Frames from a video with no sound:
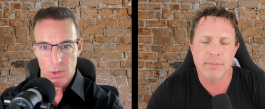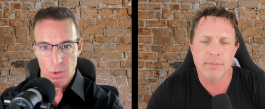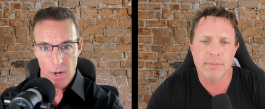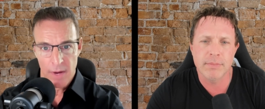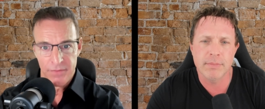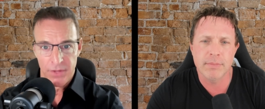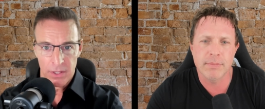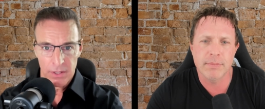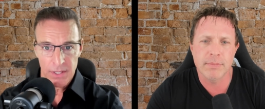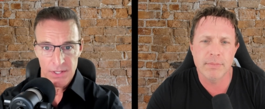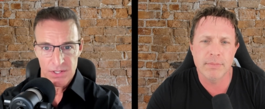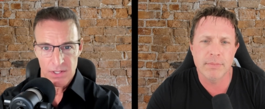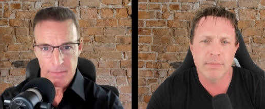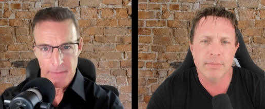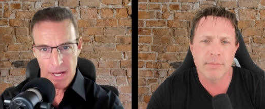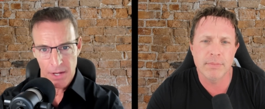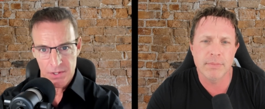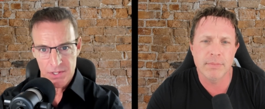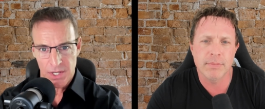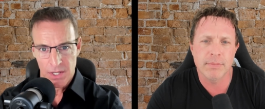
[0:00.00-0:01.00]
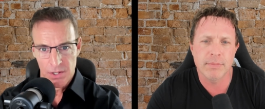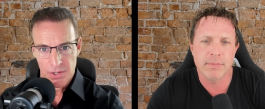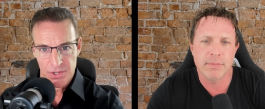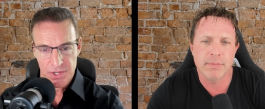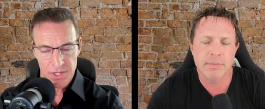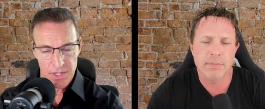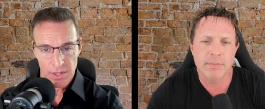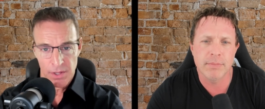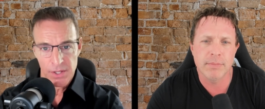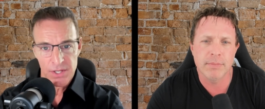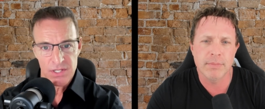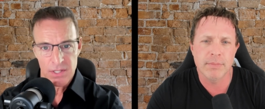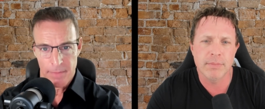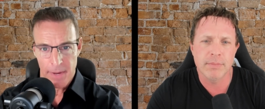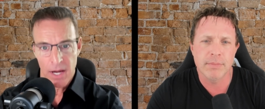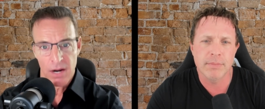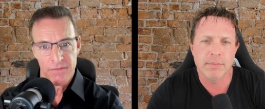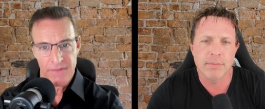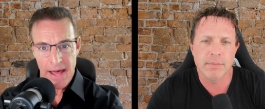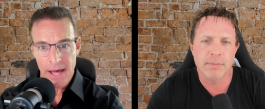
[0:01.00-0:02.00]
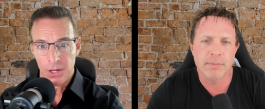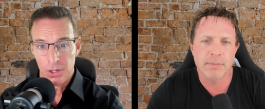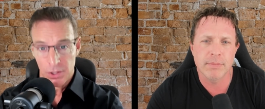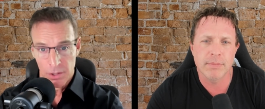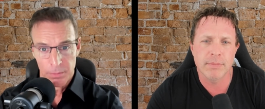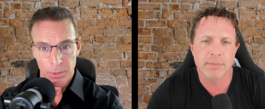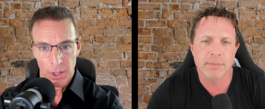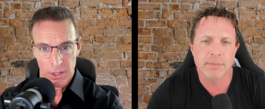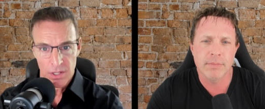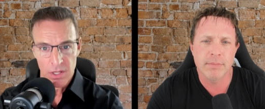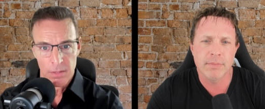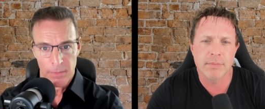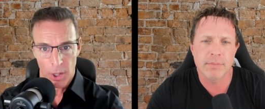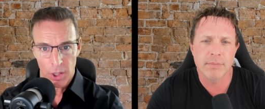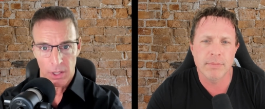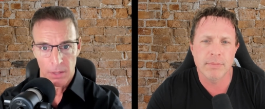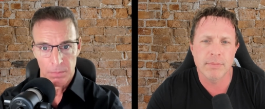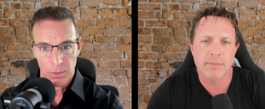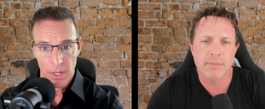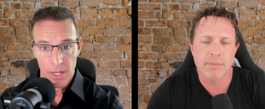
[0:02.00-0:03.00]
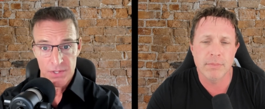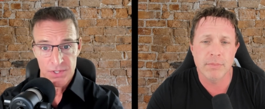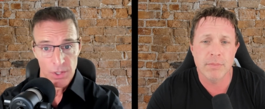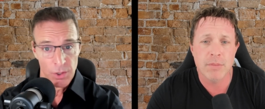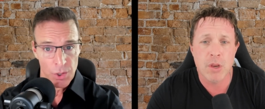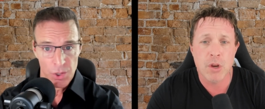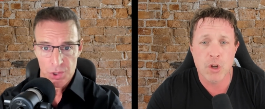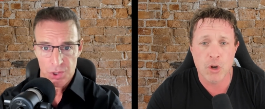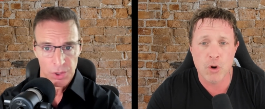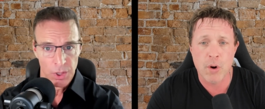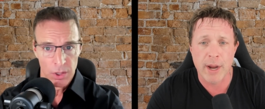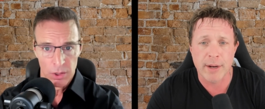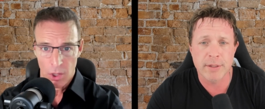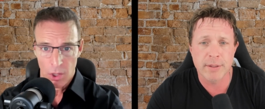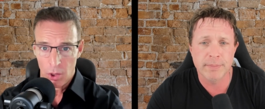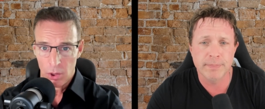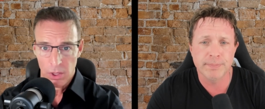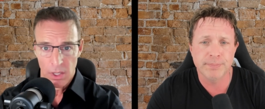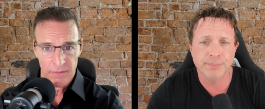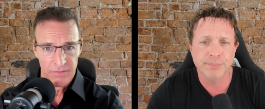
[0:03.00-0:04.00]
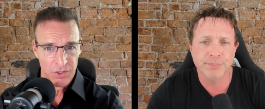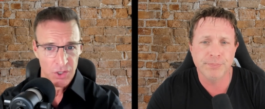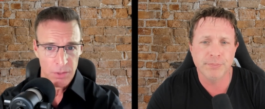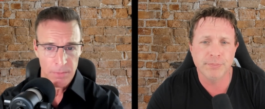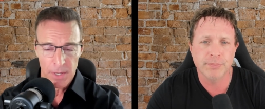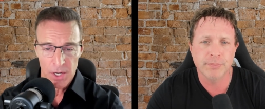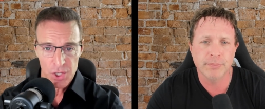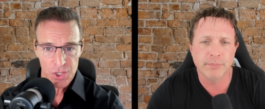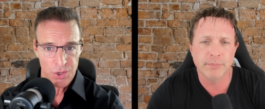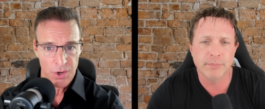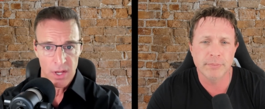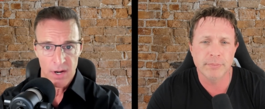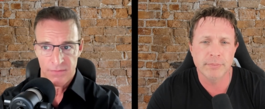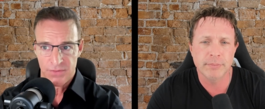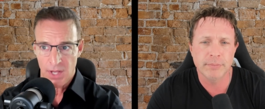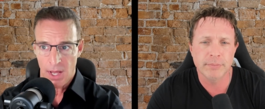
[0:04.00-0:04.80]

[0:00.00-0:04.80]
Speaker 1: who have the least amount of skills and the least amount of value to bring to the marketplace. They're usually low level administrative